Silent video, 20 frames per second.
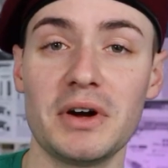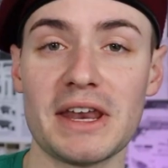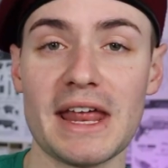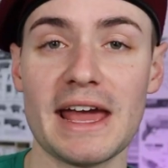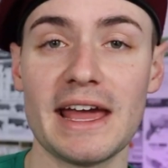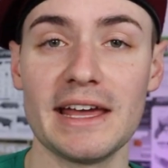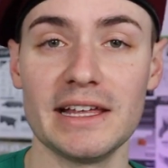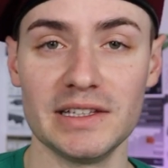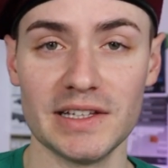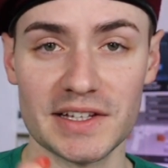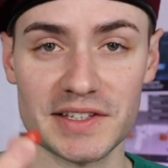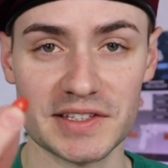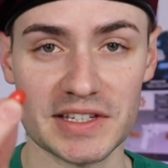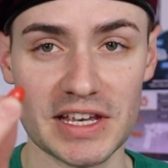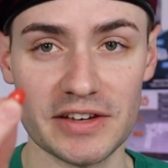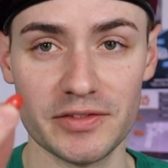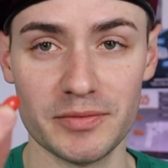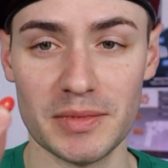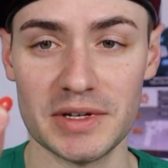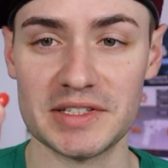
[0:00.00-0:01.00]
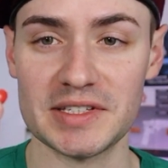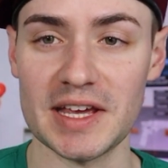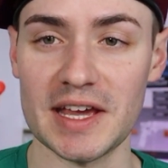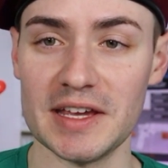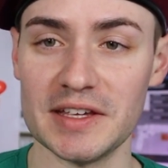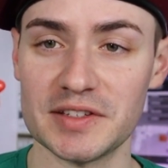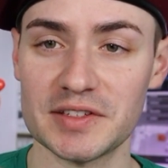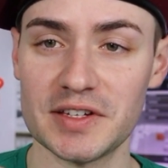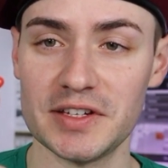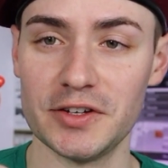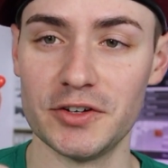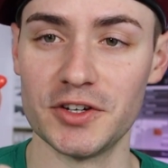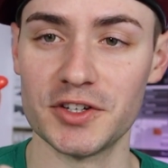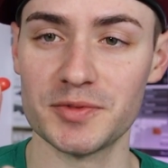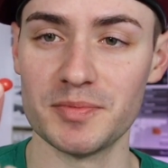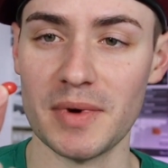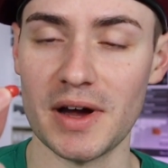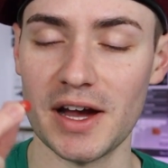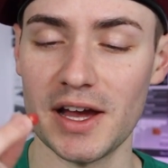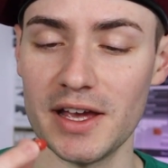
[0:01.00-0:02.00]
But hey, let's give them a taste.
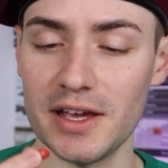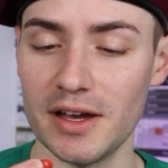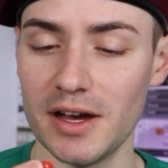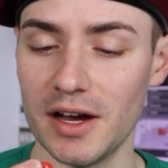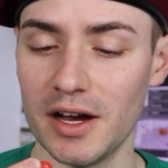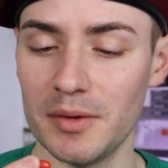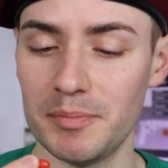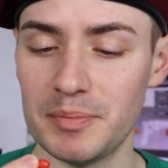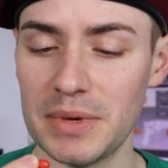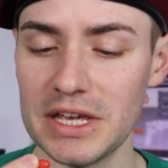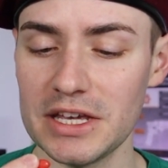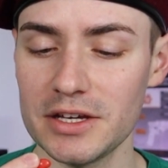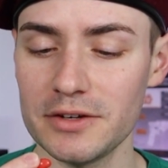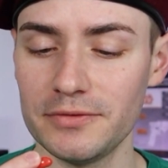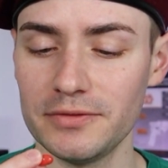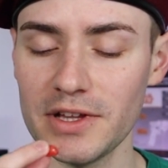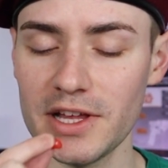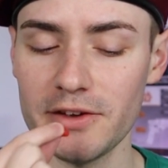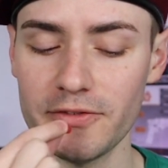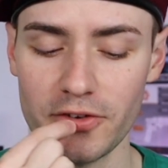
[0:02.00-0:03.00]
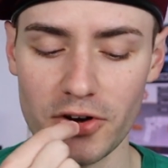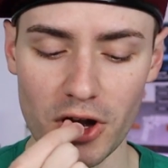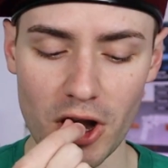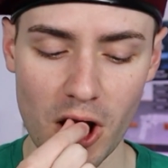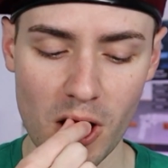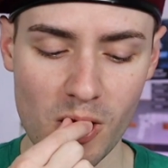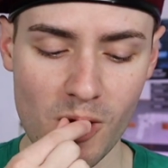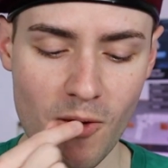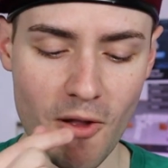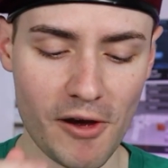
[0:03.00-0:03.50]
Here's my pink flavor.